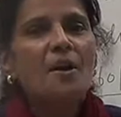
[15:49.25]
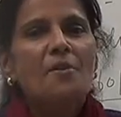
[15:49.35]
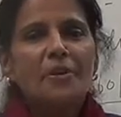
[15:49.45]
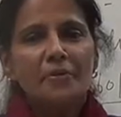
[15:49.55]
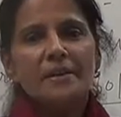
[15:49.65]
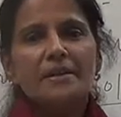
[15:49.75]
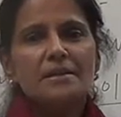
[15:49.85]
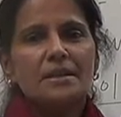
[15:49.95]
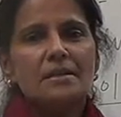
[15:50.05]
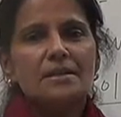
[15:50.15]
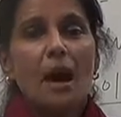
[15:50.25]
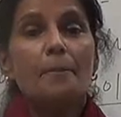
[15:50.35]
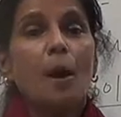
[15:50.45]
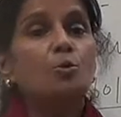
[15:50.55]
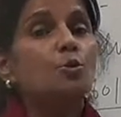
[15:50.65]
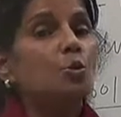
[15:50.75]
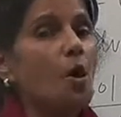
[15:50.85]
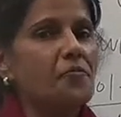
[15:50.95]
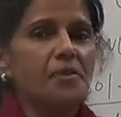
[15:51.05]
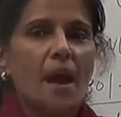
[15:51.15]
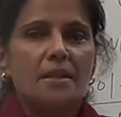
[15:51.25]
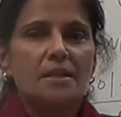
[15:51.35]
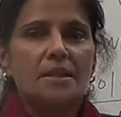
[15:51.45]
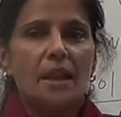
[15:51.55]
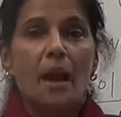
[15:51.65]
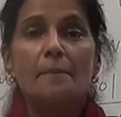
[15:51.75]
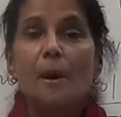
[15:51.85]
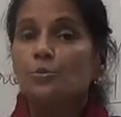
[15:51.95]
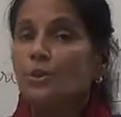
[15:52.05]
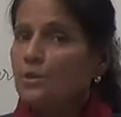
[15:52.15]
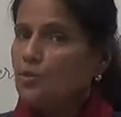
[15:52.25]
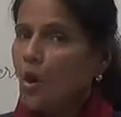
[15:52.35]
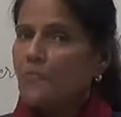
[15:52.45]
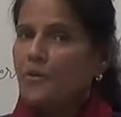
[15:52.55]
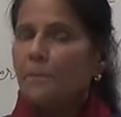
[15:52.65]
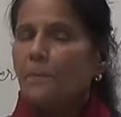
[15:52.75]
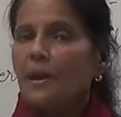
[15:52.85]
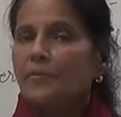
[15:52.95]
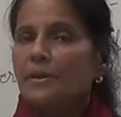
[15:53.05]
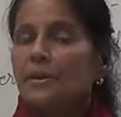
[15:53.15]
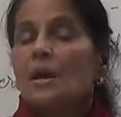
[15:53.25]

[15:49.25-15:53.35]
We will discuss about sovereignty, about the sovereign power.